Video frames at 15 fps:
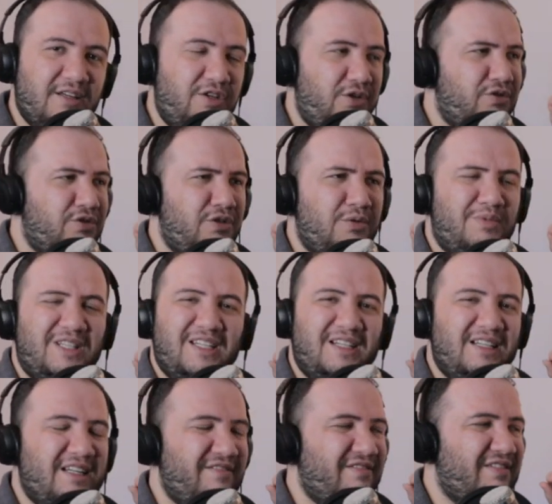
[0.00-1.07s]
YouTube
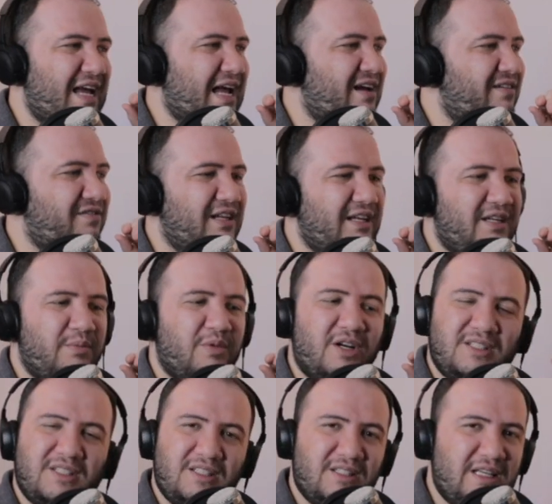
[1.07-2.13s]
didn't even have like a
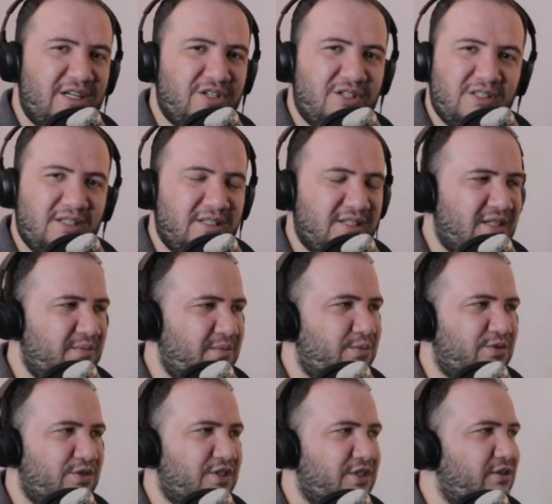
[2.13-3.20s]
monetization system in
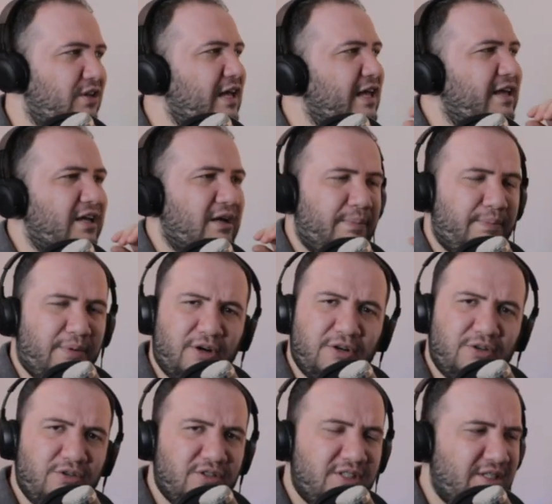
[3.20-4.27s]
Brazil, a
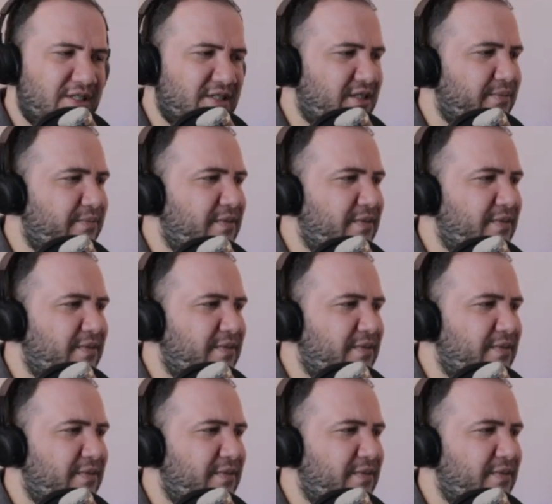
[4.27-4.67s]
partner system.